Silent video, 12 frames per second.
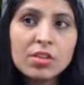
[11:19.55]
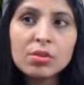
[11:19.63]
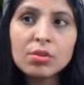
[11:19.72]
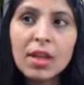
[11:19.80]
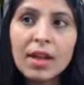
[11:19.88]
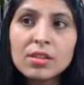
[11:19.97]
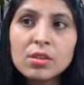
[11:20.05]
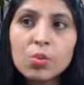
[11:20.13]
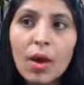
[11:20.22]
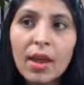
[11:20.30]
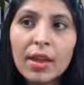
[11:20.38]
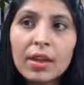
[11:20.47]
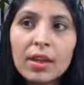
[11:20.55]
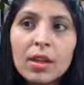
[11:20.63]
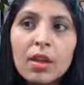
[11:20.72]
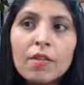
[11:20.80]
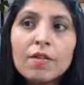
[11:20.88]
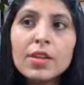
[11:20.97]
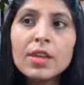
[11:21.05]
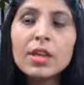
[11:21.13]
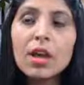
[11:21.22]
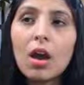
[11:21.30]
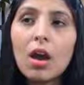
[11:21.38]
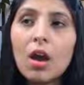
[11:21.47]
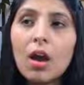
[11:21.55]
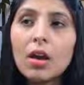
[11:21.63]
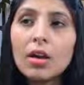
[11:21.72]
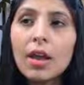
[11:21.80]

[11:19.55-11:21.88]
So that's why we are